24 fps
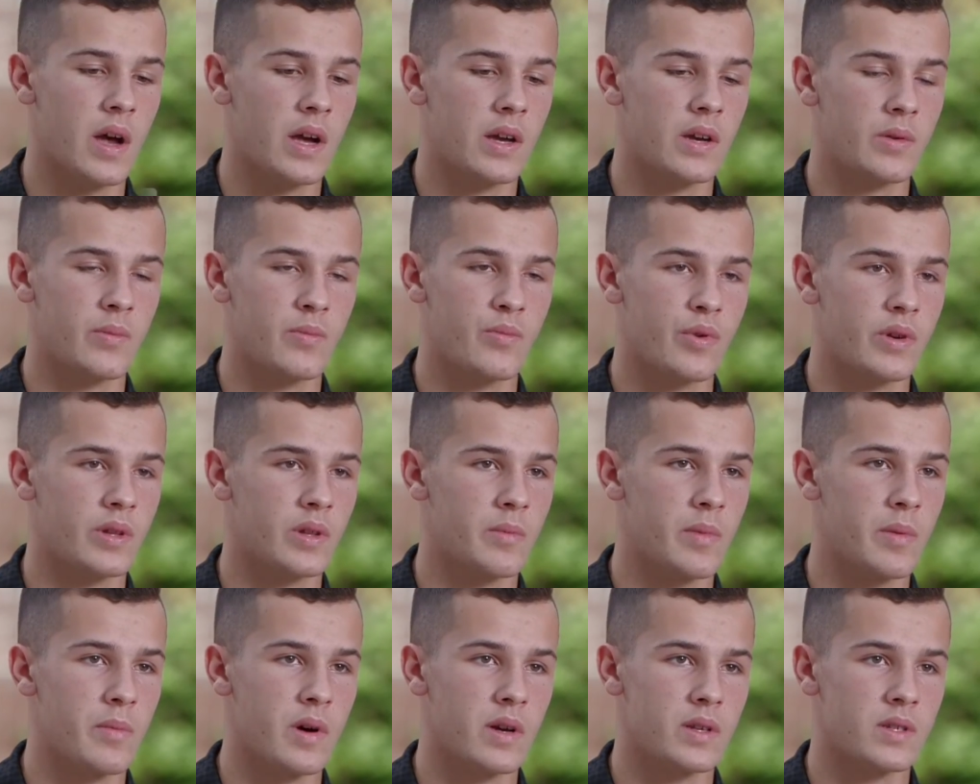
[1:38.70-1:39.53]
I could bring
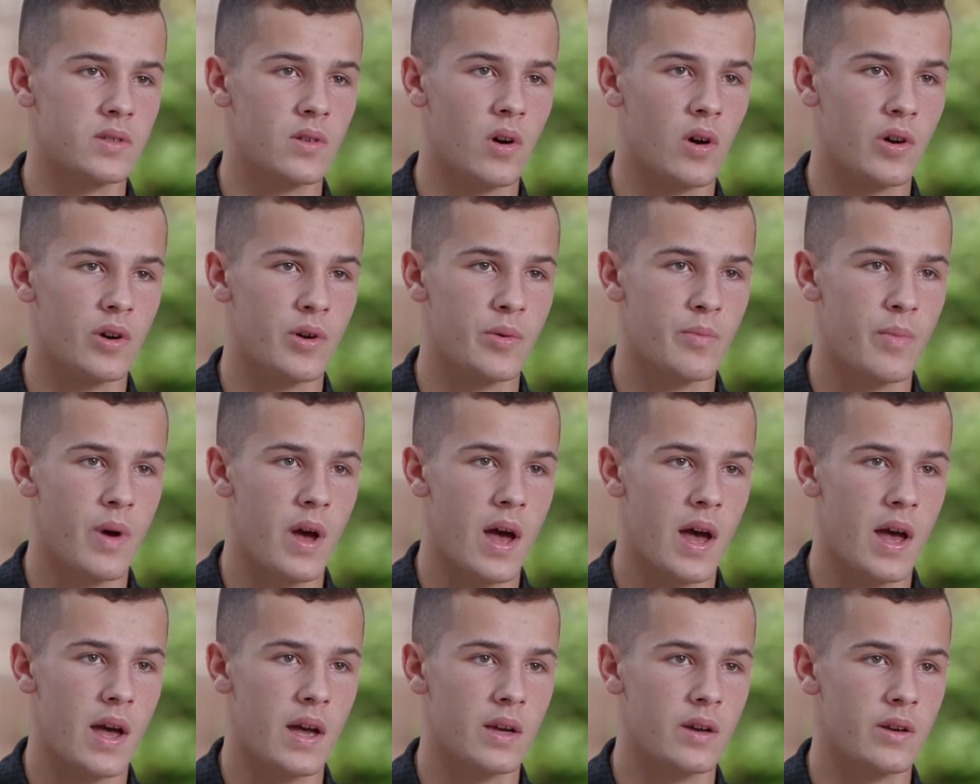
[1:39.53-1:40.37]
them in my soccer
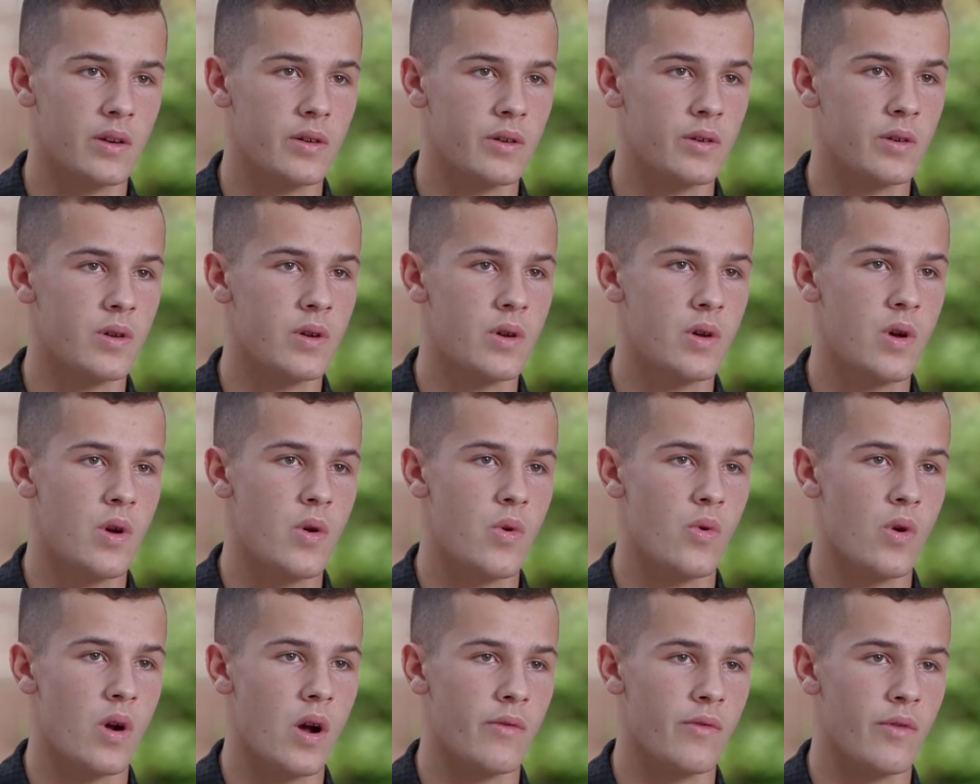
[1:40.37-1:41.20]
bag or
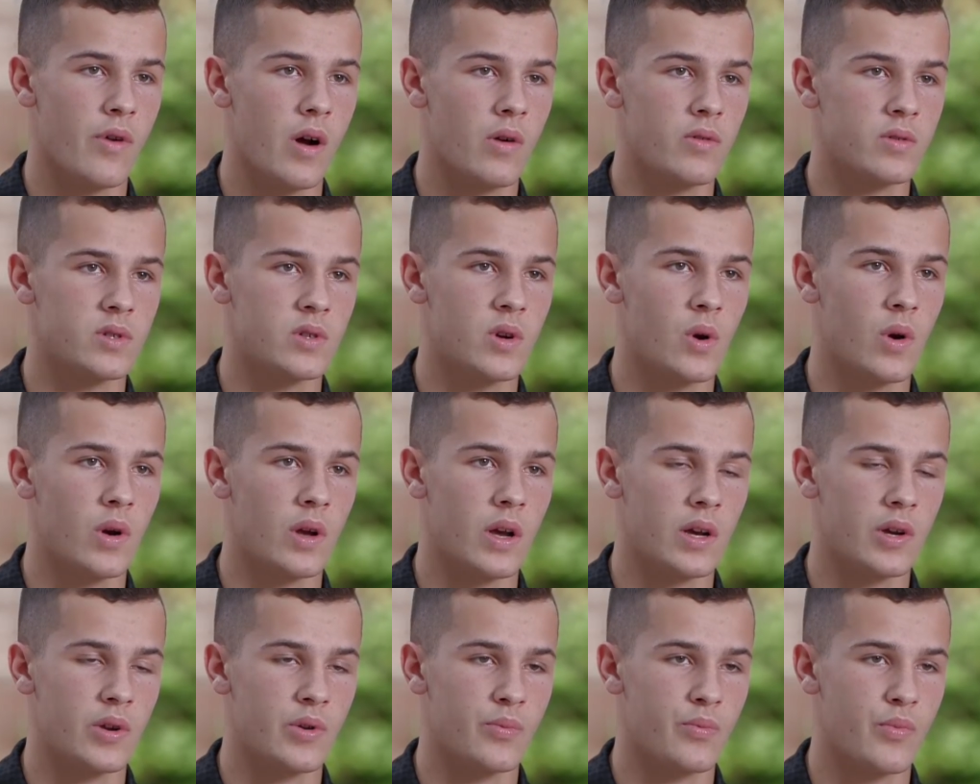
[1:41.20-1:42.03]
wherever I was
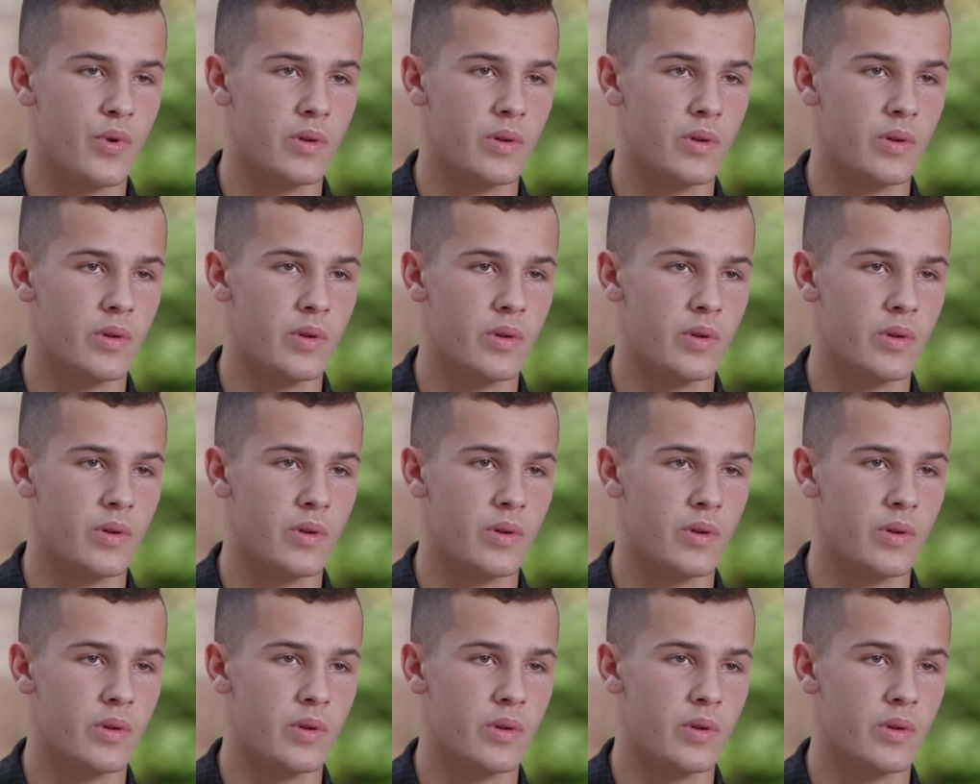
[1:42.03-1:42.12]
going, I could